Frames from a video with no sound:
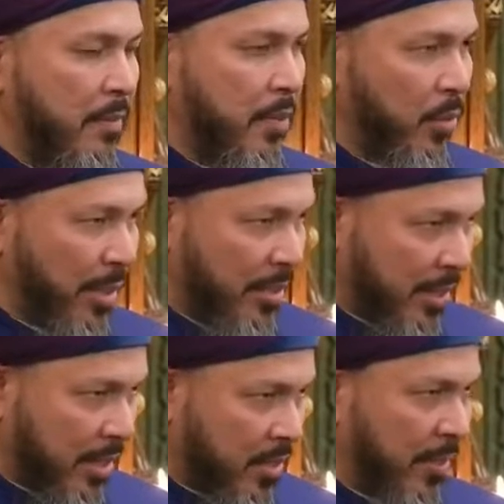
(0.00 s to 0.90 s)
If you want
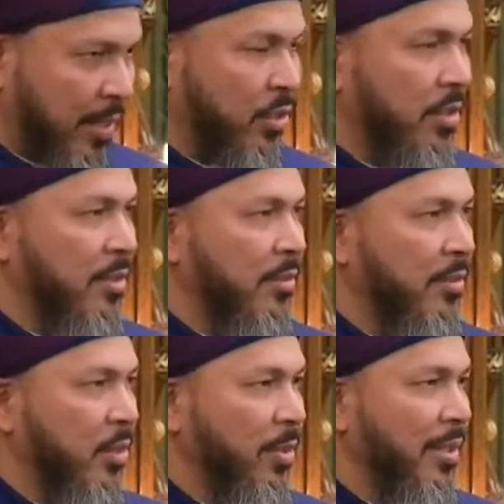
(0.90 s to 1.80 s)
satisfaction,
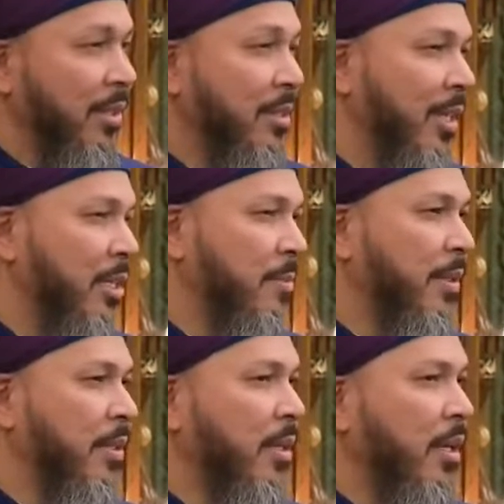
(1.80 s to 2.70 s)
you want
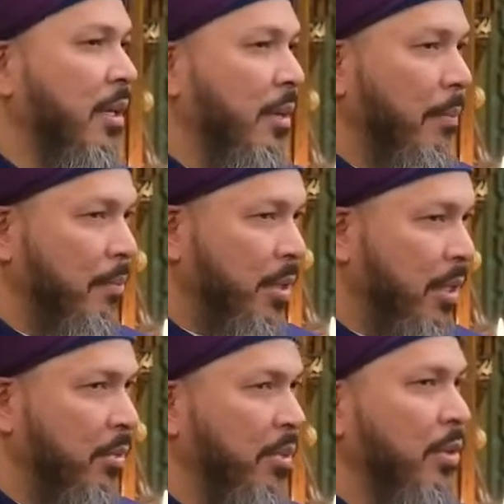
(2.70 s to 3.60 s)
contentment,
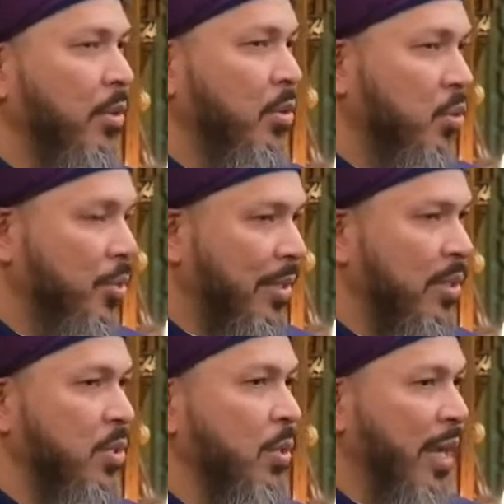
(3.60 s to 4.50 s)
be with those
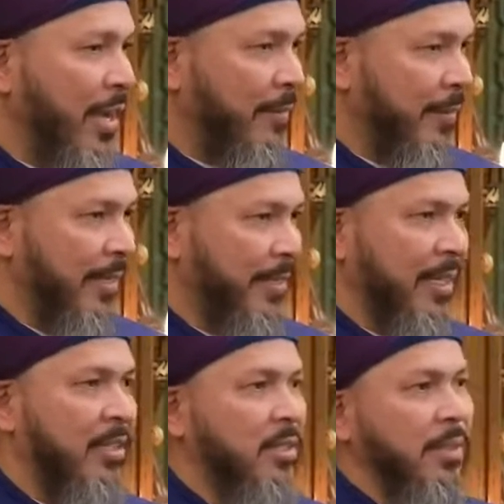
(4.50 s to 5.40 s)
ones who have
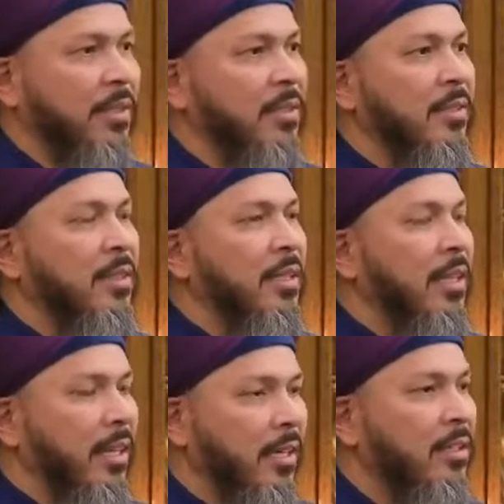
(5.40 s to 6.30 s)
contentment.
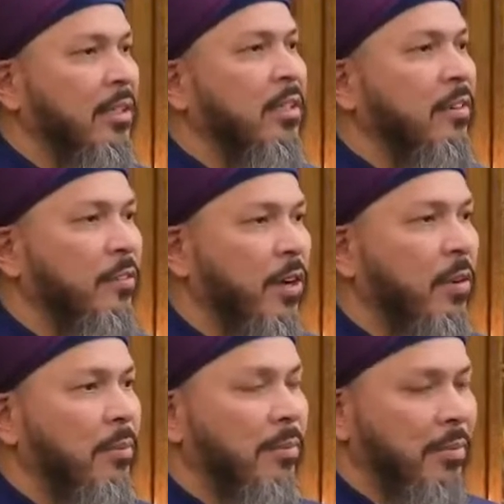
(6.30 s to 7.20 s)
Learn
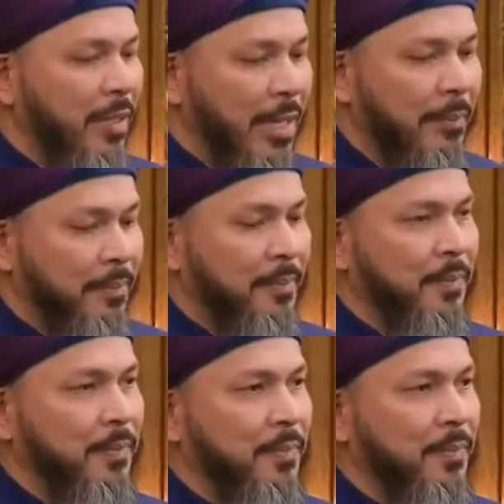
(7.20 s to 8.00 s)
from them.